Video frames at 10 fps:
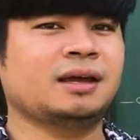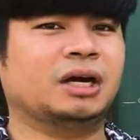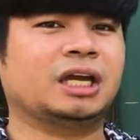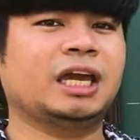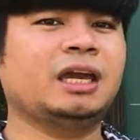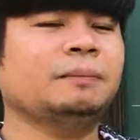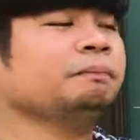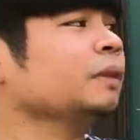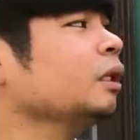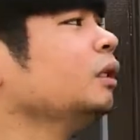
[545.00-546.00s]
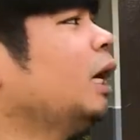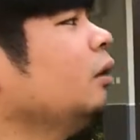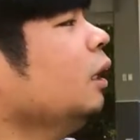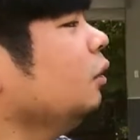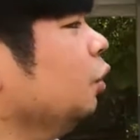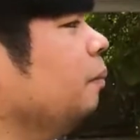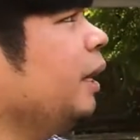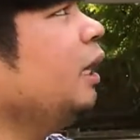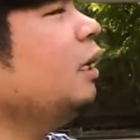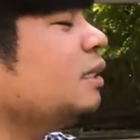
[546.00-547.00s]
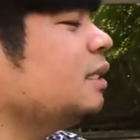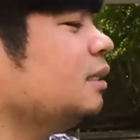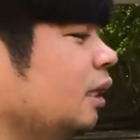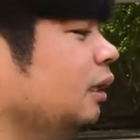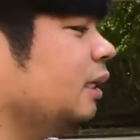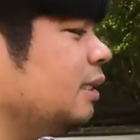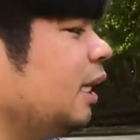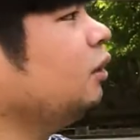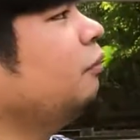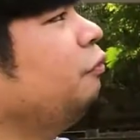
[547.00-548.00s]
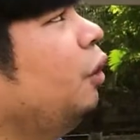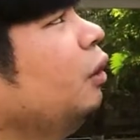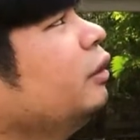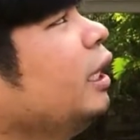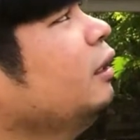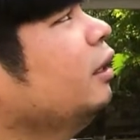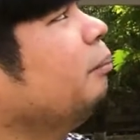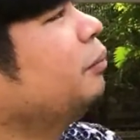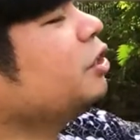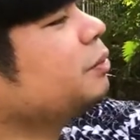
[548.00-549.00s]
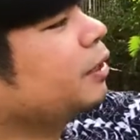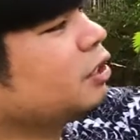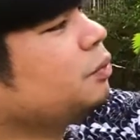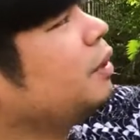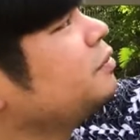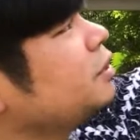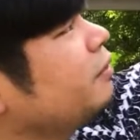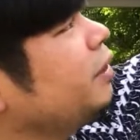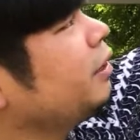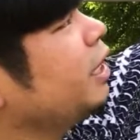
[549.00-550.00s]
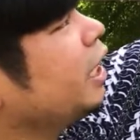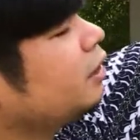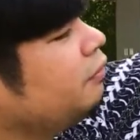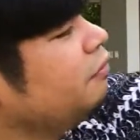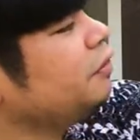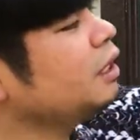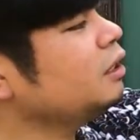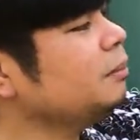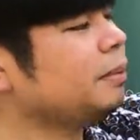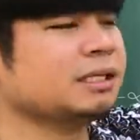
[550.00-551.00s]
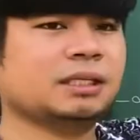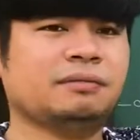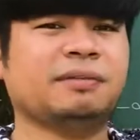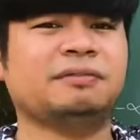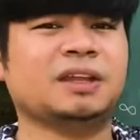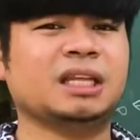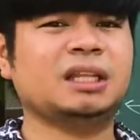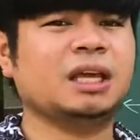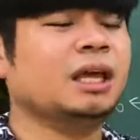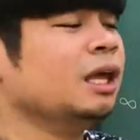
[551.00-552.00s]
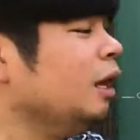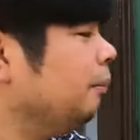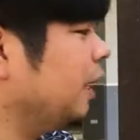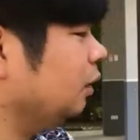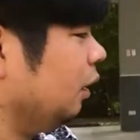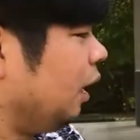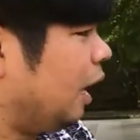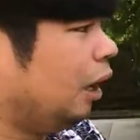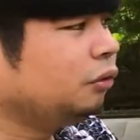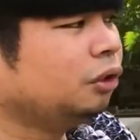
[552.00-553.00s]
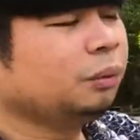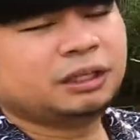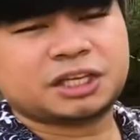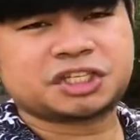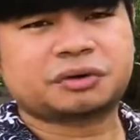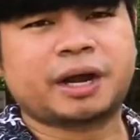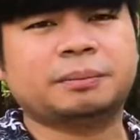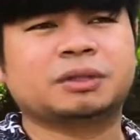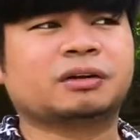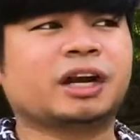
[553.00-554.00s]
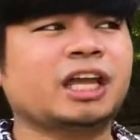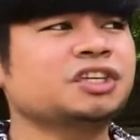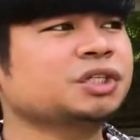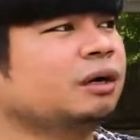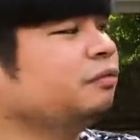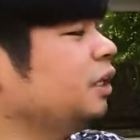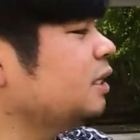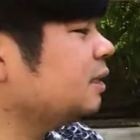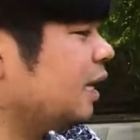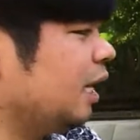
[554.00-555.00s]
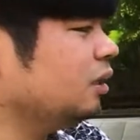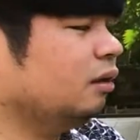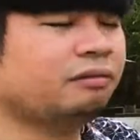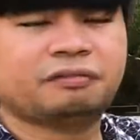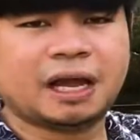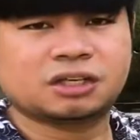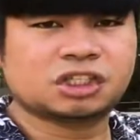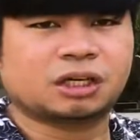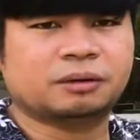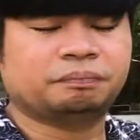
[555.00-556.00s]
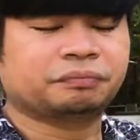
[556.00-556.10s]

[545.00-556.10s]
Okay? Now, domain is still the set of all real numbers because we observe here negative infinity, positive infinity. But how do we describe the range of this kind of function